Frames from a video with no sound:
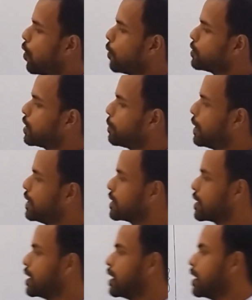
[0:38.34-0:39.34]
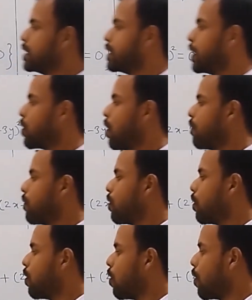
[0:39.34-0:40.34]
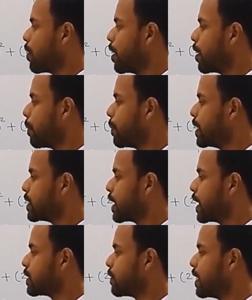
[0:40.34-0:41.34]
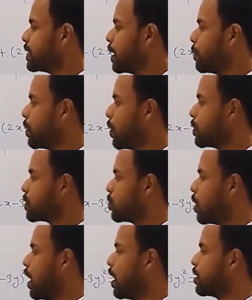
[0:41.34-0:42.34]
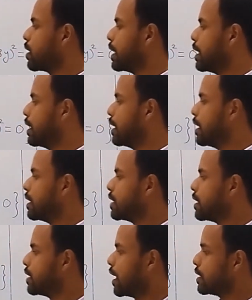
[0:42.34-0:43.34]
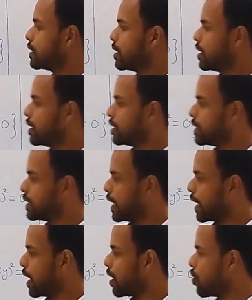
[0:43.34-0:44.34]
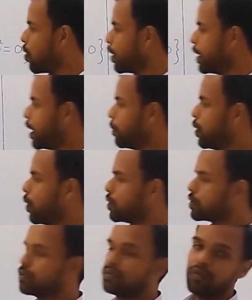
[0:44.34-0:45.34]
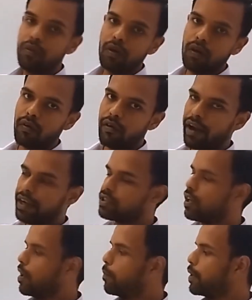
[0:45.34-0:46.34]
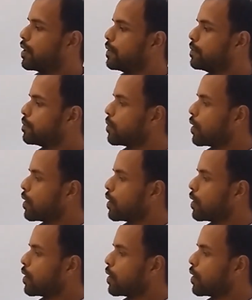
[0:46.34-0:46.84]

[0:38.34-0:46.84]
Option B is set of order triplets xyz belongs to R3 such that second coordinate belongs to rational number.